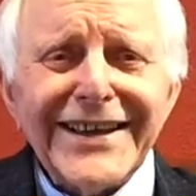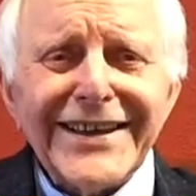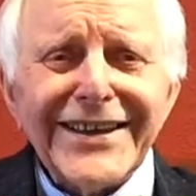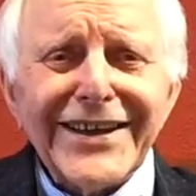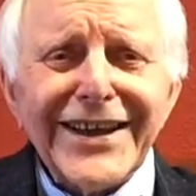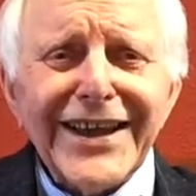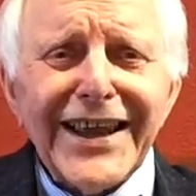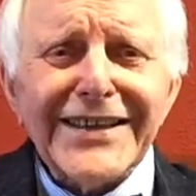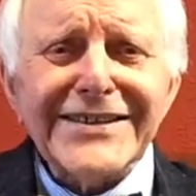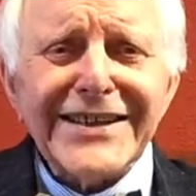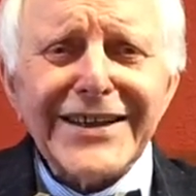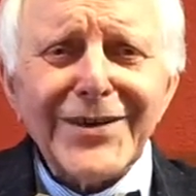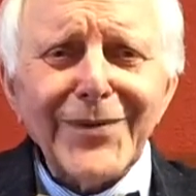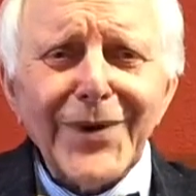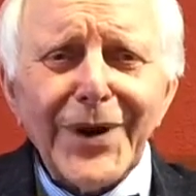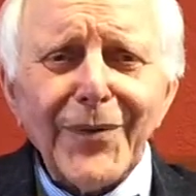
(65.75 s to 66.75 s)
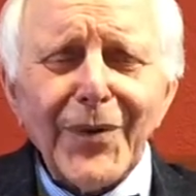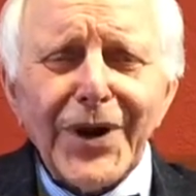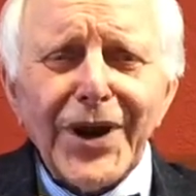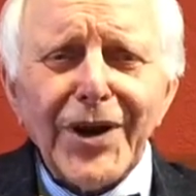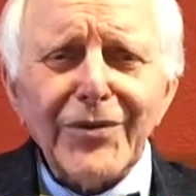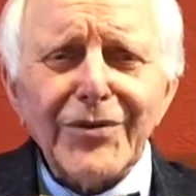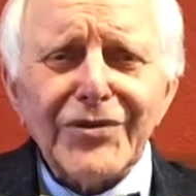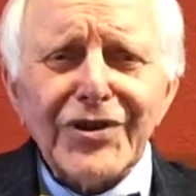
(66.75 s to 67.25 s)
The classic one, when
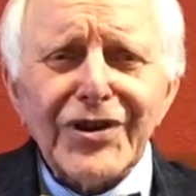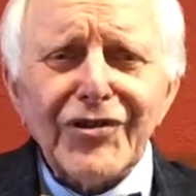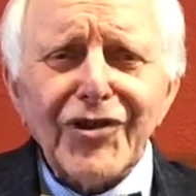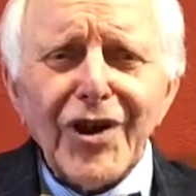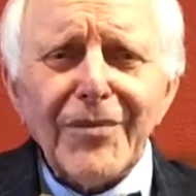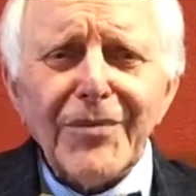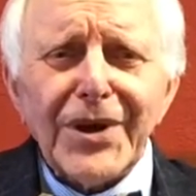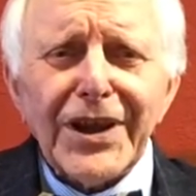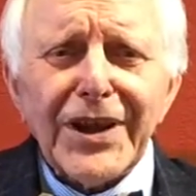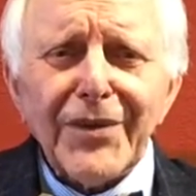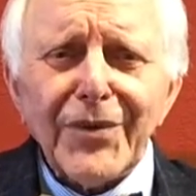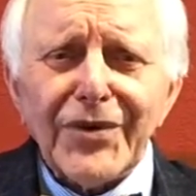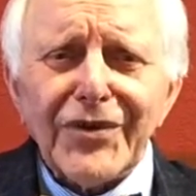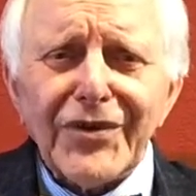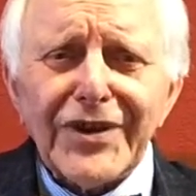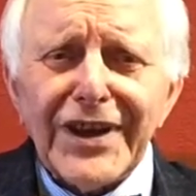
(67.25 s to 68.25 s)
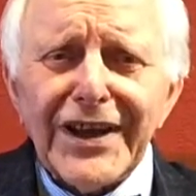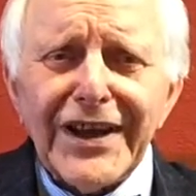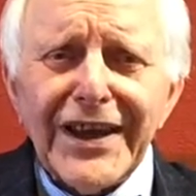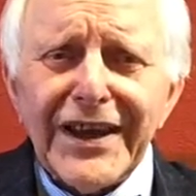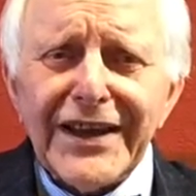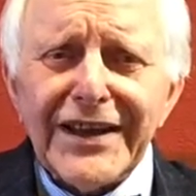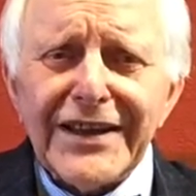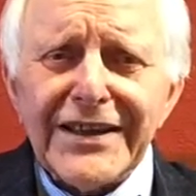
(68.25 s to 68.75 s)
I was in Germany, there was a dear
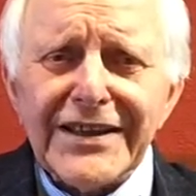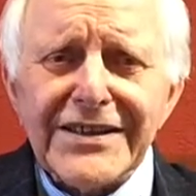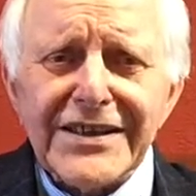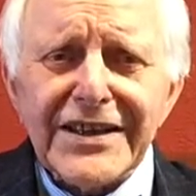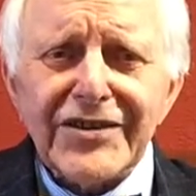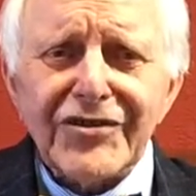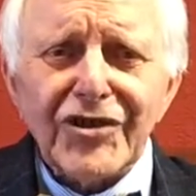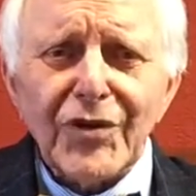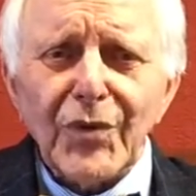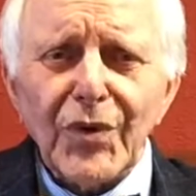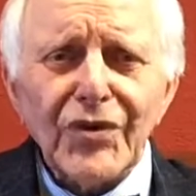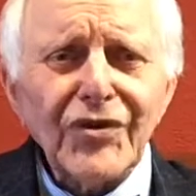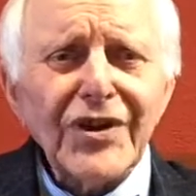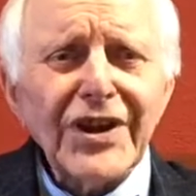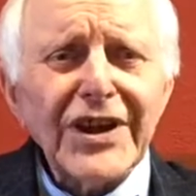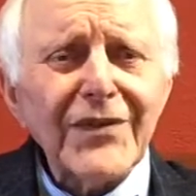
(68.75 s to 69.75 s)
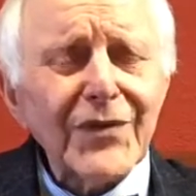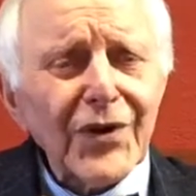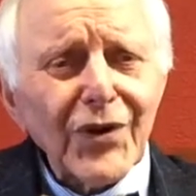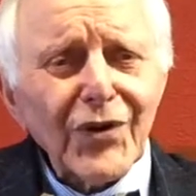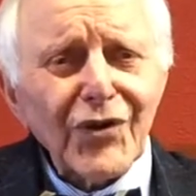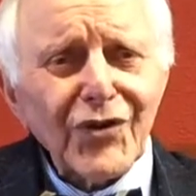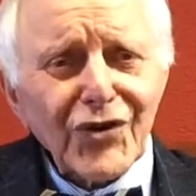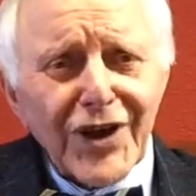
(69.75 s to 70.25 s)
lady that said she wasn't even
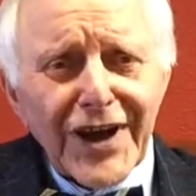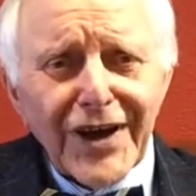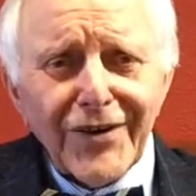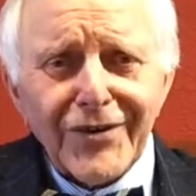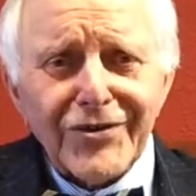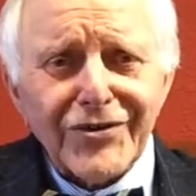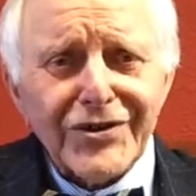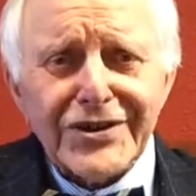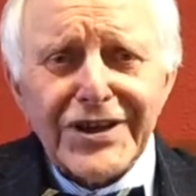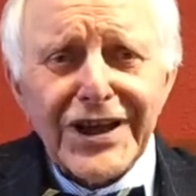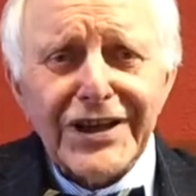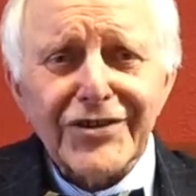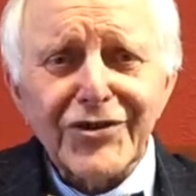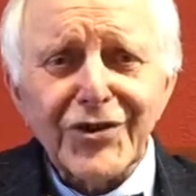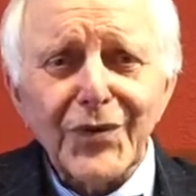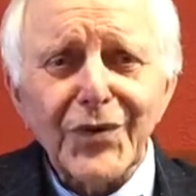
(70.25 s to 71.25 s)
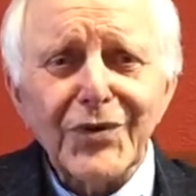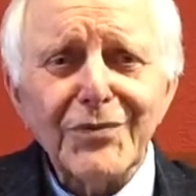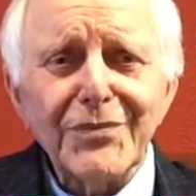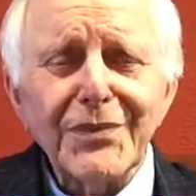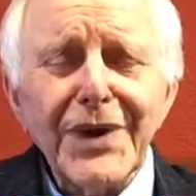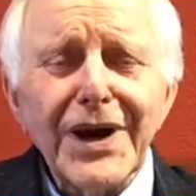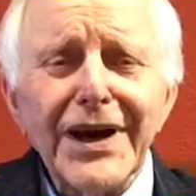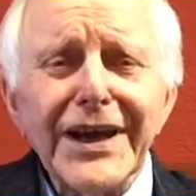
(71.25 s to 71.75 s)
on the scale. She said she was
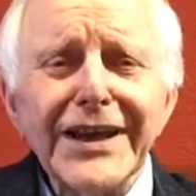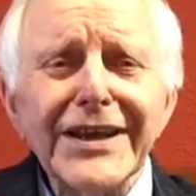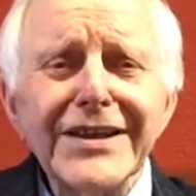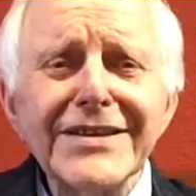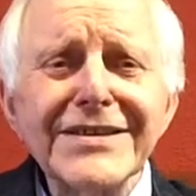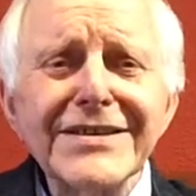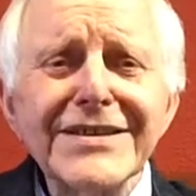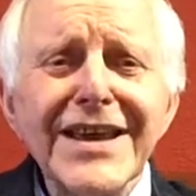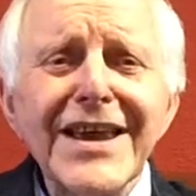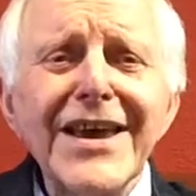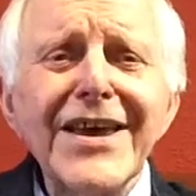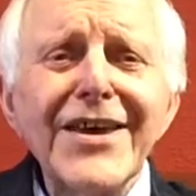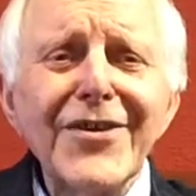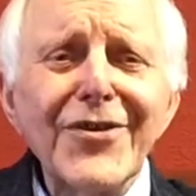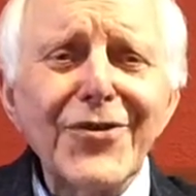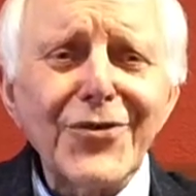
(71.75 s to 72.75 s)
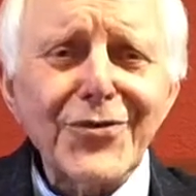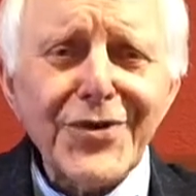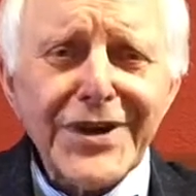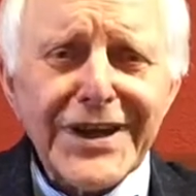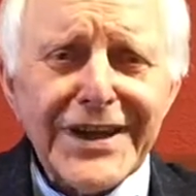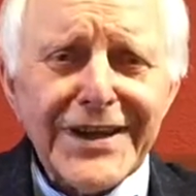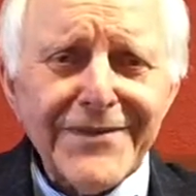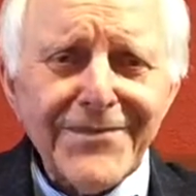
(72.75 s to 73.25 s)

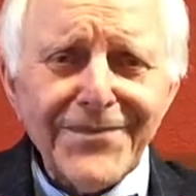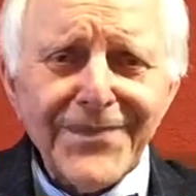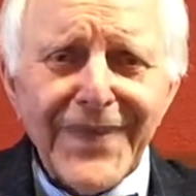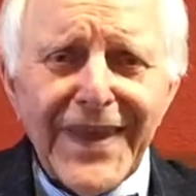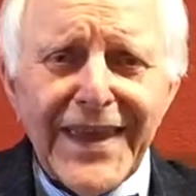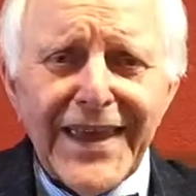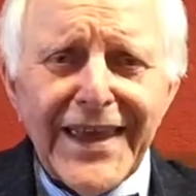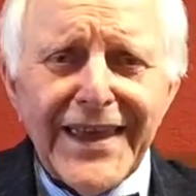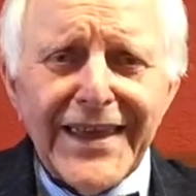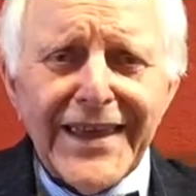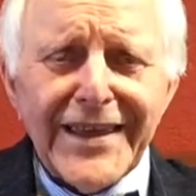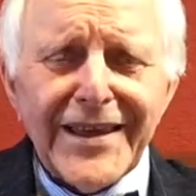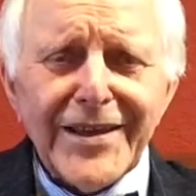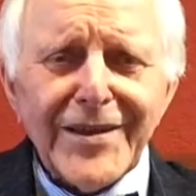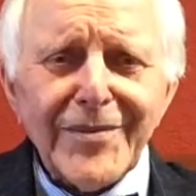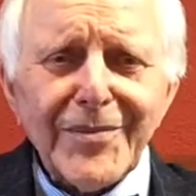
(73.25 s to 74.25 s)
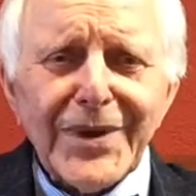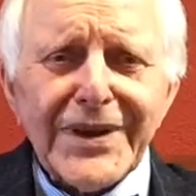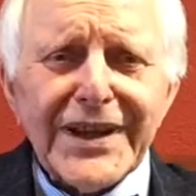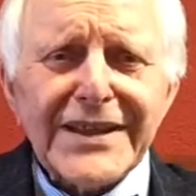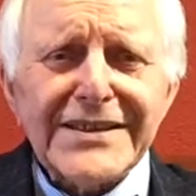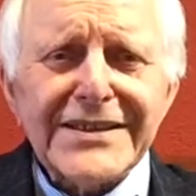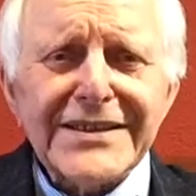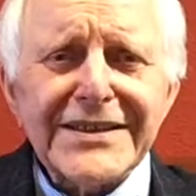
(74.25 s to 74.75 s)
-3. But
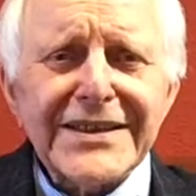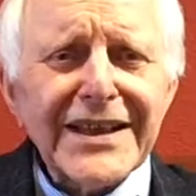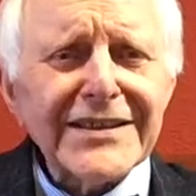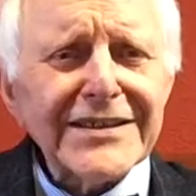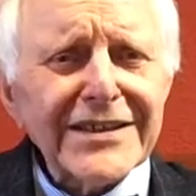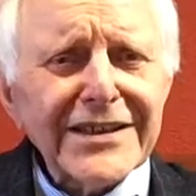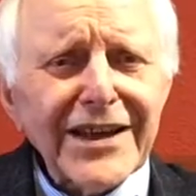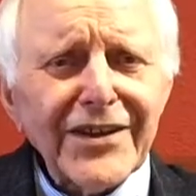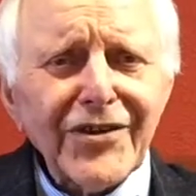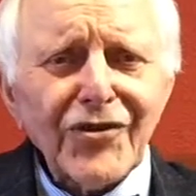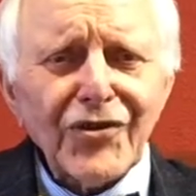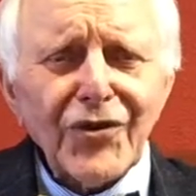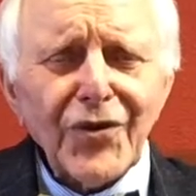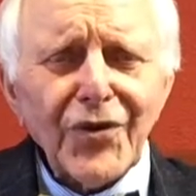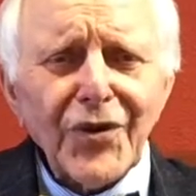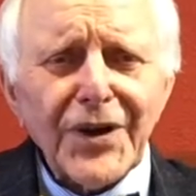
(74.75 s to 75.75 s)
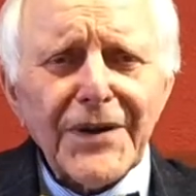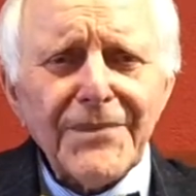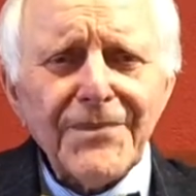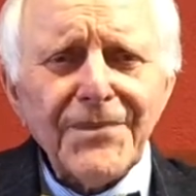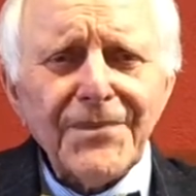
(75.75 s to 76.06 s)
that's another story.